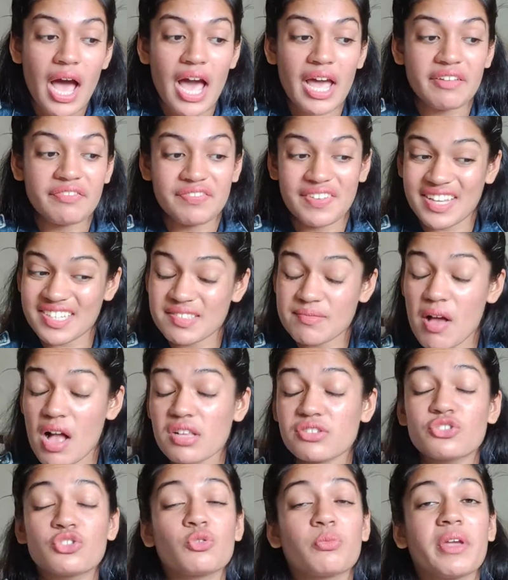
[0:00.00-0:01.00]
I face
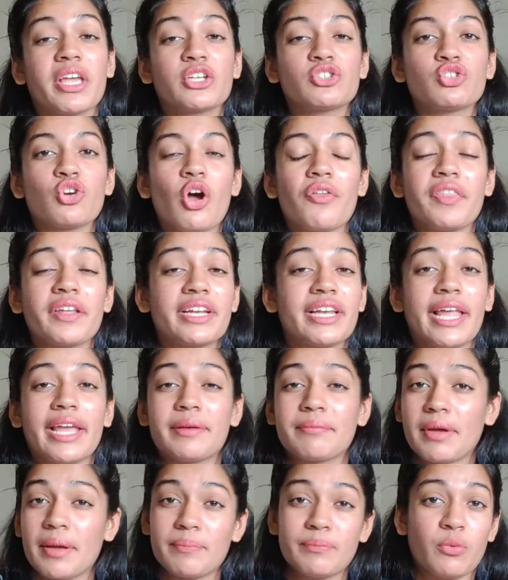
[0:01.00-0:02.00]
mask to make sure that
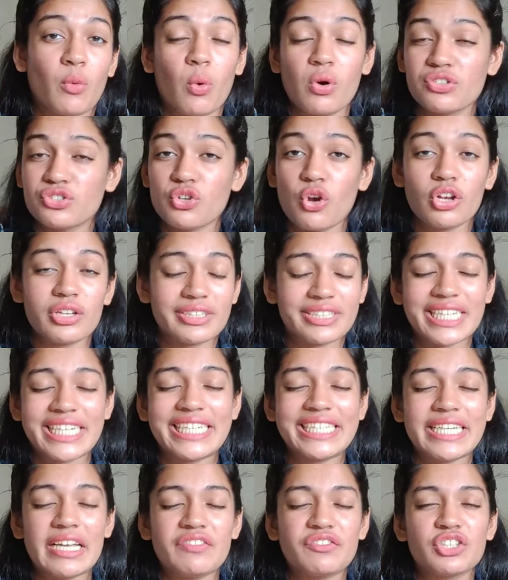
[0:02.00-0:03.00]
like my pores are all
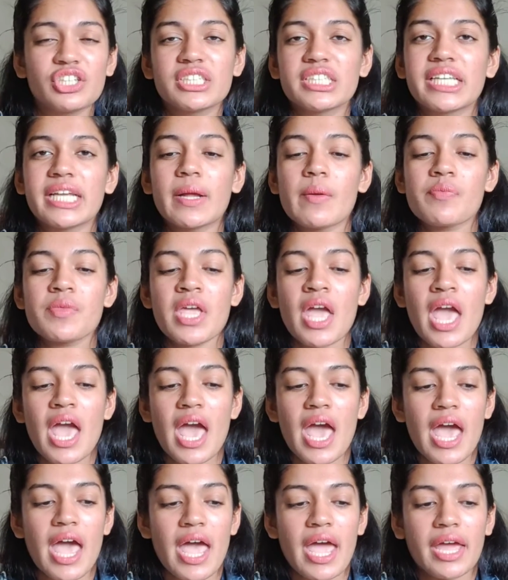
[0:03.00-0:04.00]
clean and everything.
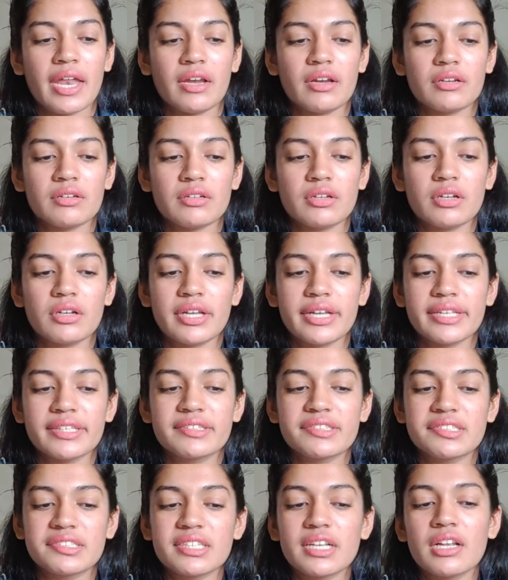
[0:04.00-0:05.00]
And
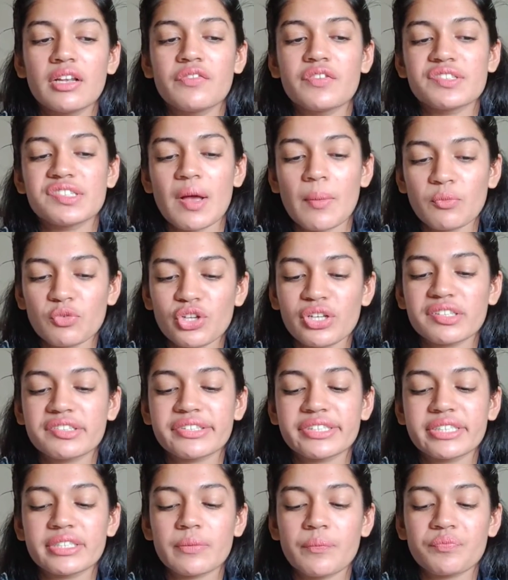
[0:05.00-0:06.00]
it's still for some
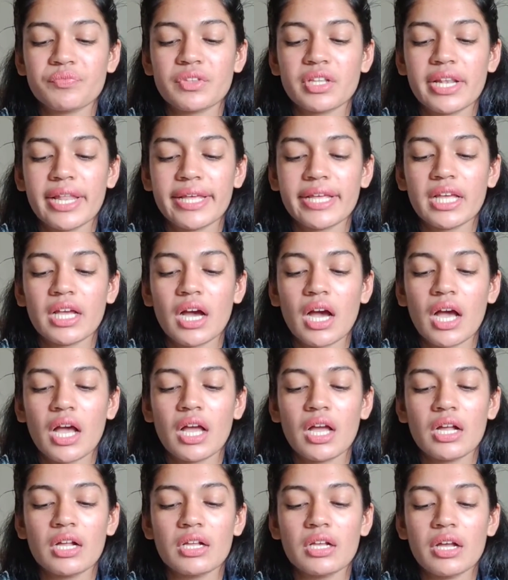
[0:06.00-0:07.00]
reason like
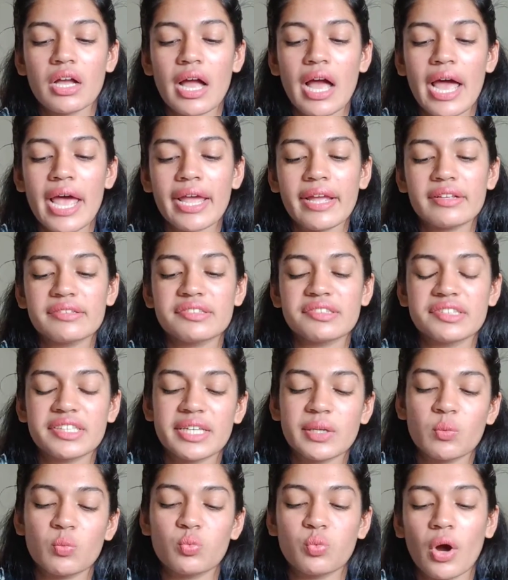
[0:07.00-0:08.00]
I
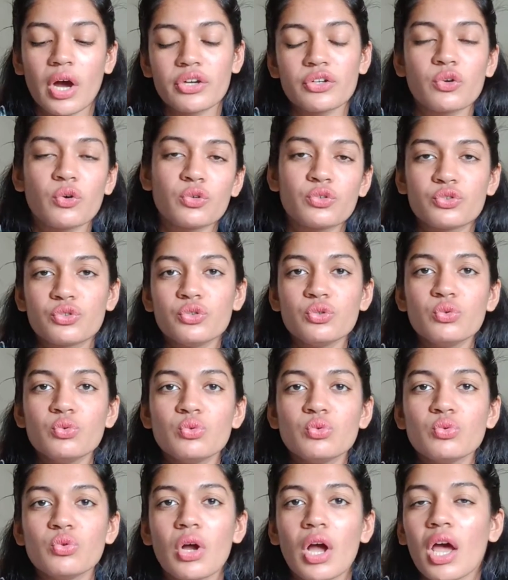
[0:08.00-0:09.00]
see 1 or
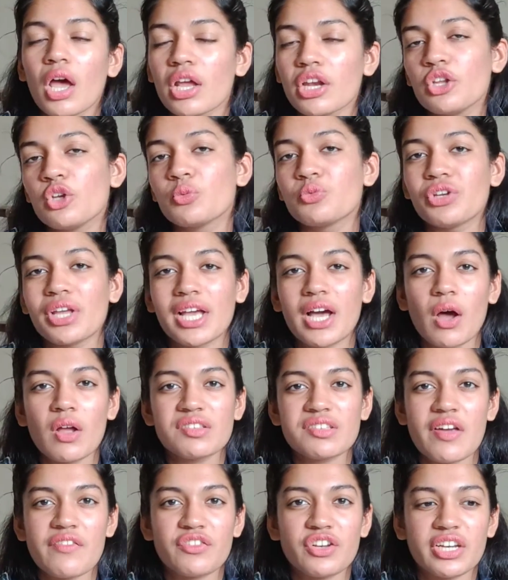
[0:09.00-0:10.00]
2 new
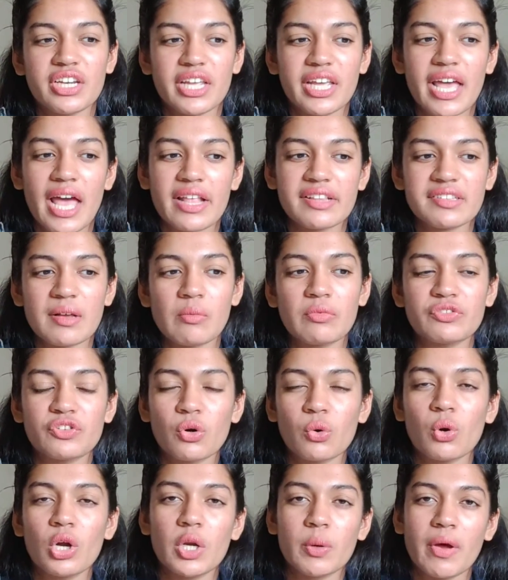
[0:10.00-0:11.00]
breakouts every day and some of
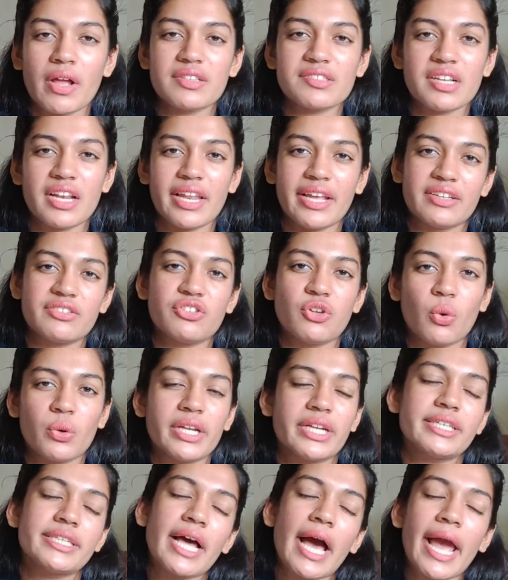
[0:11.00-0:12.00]
the old ones are like
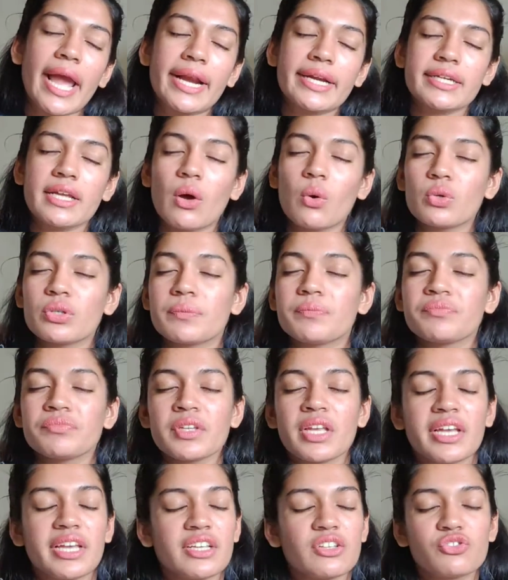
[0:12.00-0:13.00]
slowly dying down.
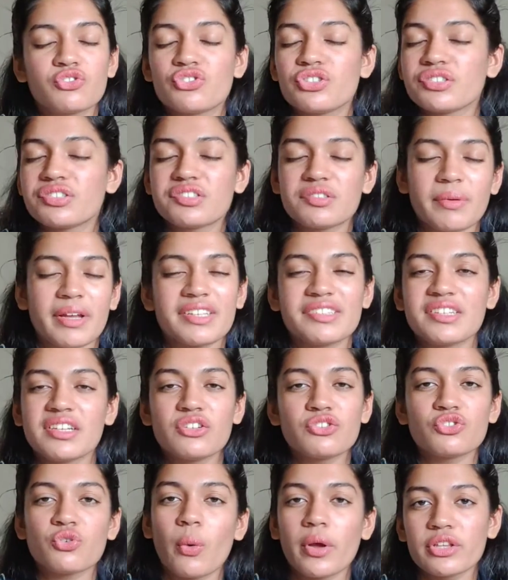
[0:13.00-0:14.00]
It's just my
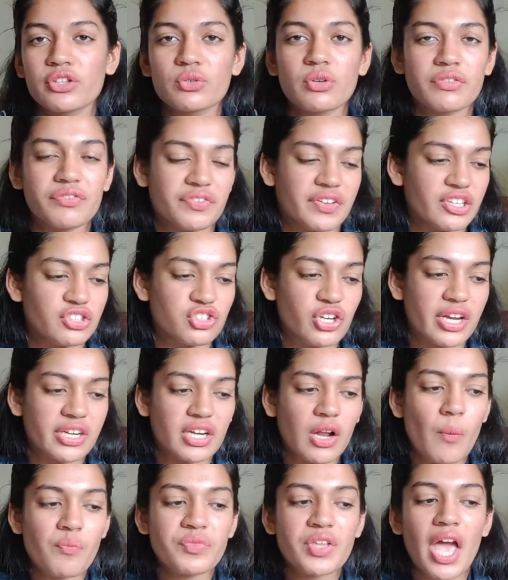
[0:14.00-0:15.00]
skin is going through a phase
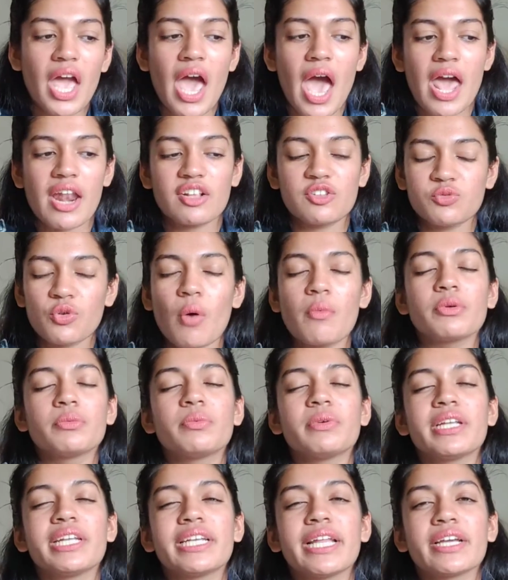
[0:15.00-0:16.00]
right now. And it's
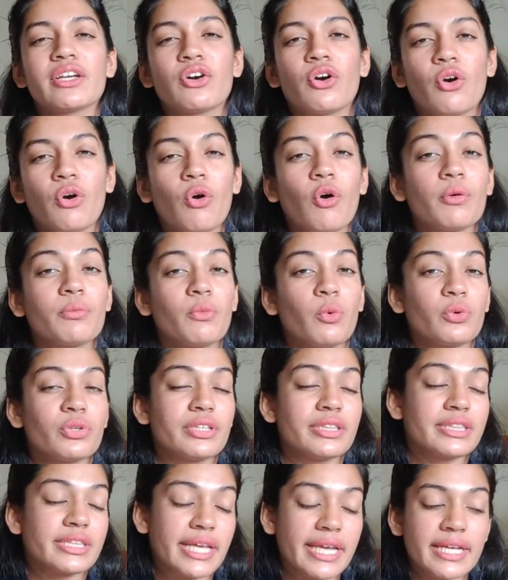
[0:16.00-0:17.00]
probably like a
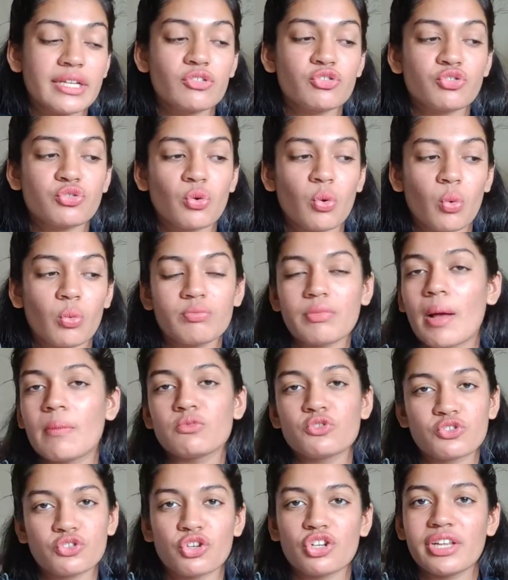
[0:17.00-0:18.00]
hormonal thing, so
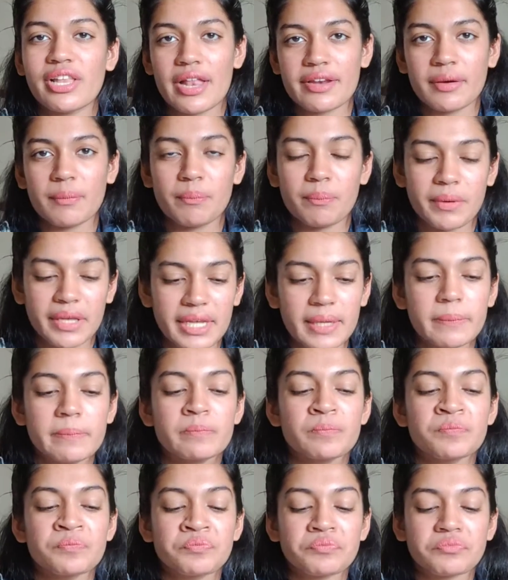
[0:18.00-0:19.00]
I'm just gonna let it be.